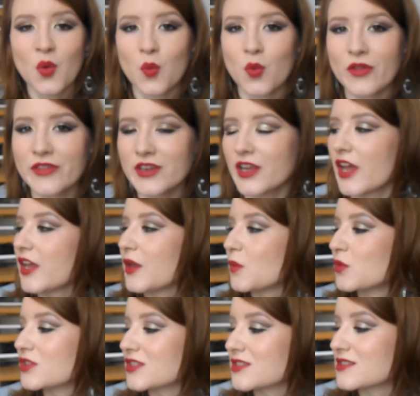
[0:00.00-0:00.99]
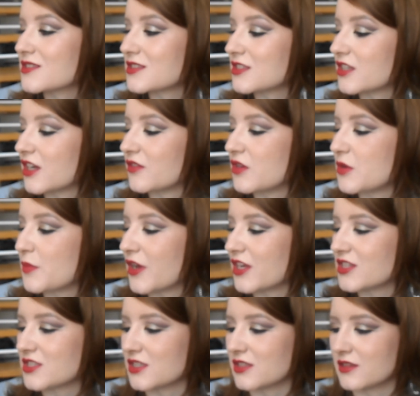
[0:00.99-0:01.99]
One that I would consider
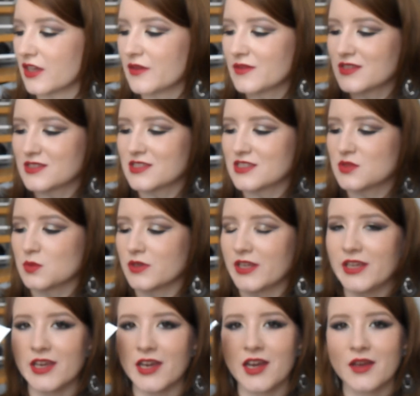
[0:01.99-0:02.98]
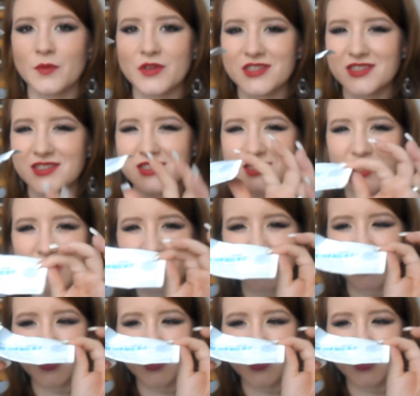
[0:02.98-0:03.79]
repurchasing though is this one here, which is in like a